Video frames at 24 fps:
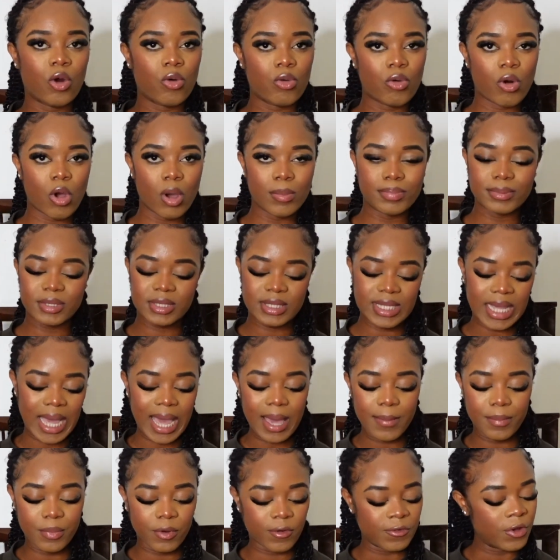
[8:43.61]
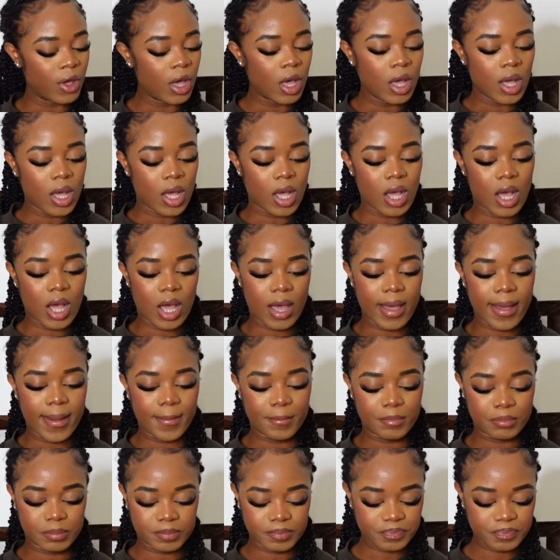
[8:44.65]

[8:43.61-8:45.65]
cropped type of um